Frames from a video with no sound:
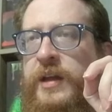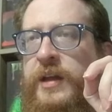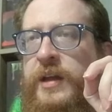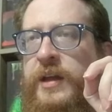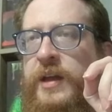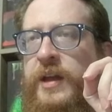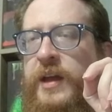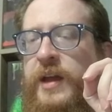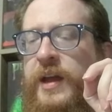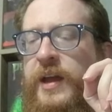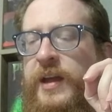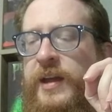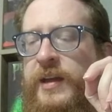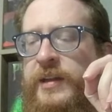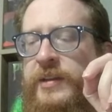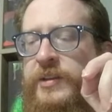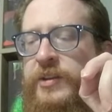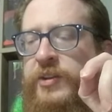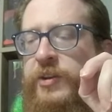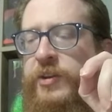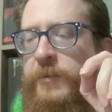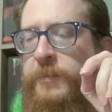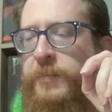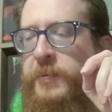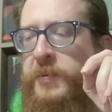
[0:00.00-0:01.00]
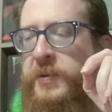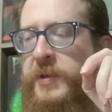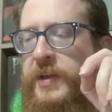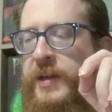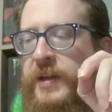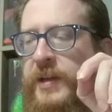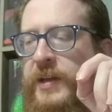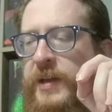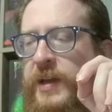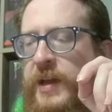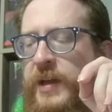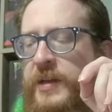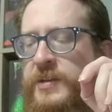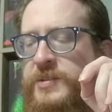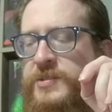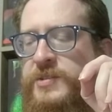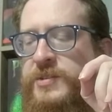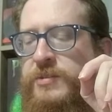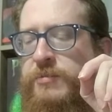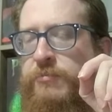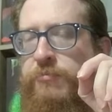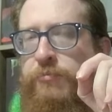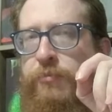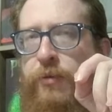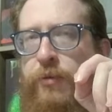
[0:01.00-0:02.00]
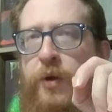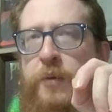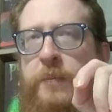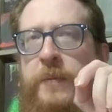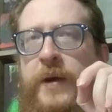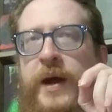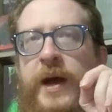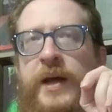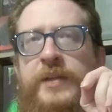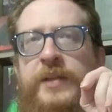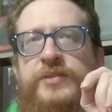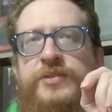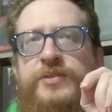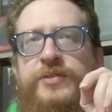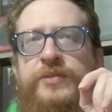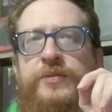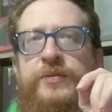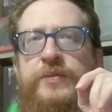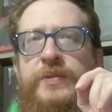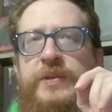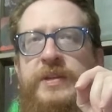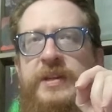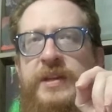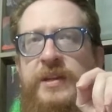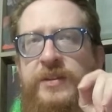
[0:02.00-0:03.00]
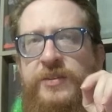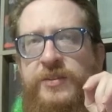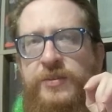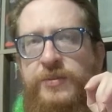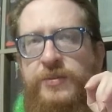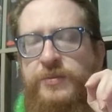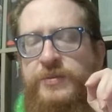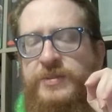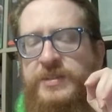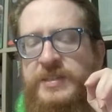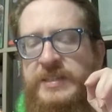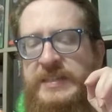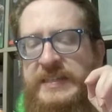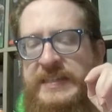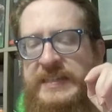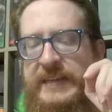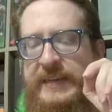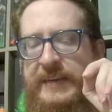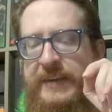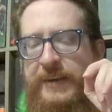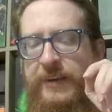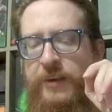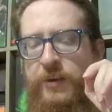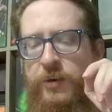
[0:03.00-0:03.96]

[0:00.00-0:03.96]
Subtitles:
and you're playing as the robots who need to sneak